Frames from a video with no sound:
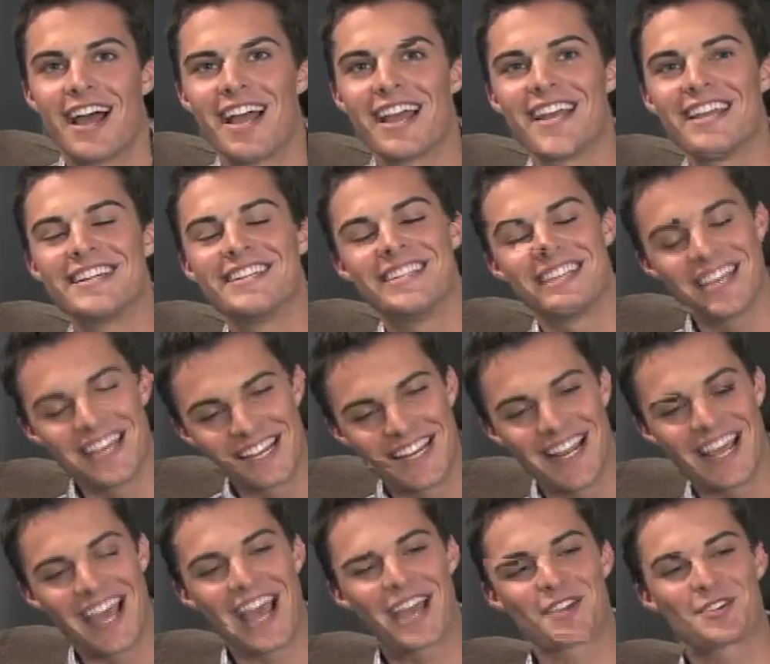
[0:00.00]
I
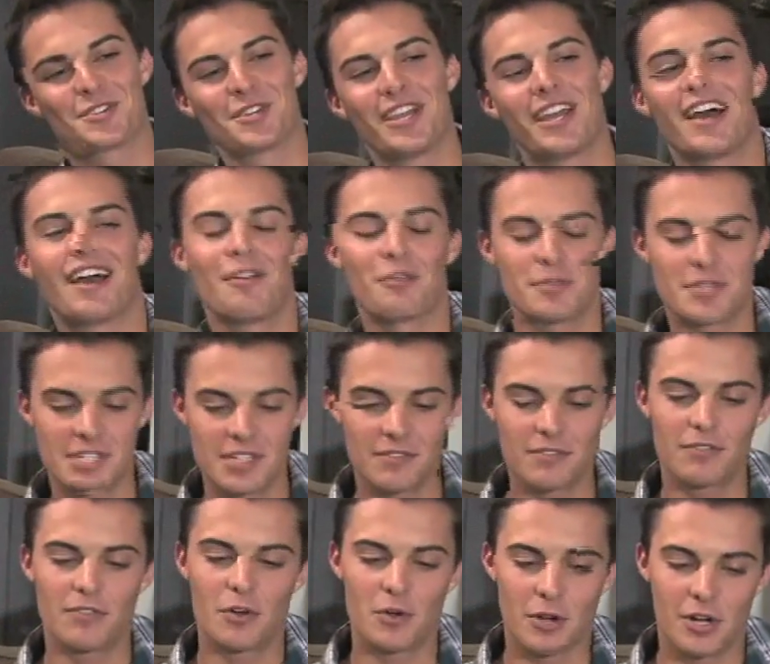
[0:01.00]
did, actually. I
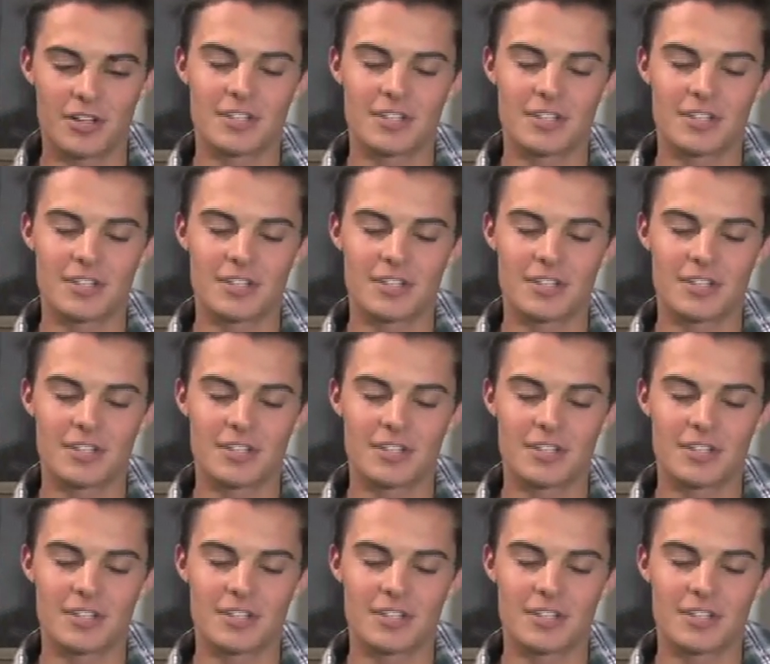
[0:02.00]
received a phone